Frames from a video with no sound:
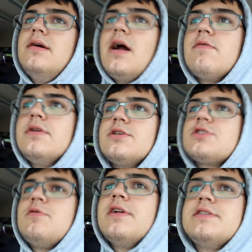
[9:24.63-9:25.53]
I really
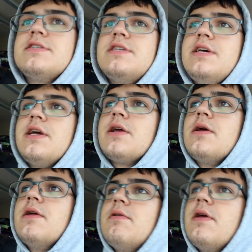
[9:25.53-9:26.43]
just wanted to see and
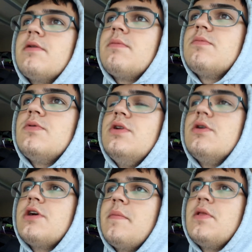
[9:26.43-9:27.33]
you
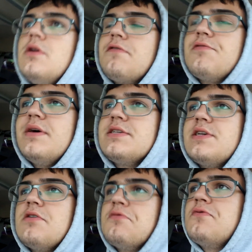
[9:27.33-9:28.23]
know, come and look for
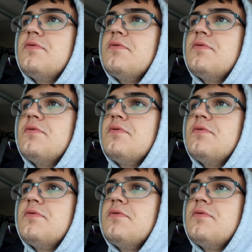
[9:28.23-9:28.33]
myself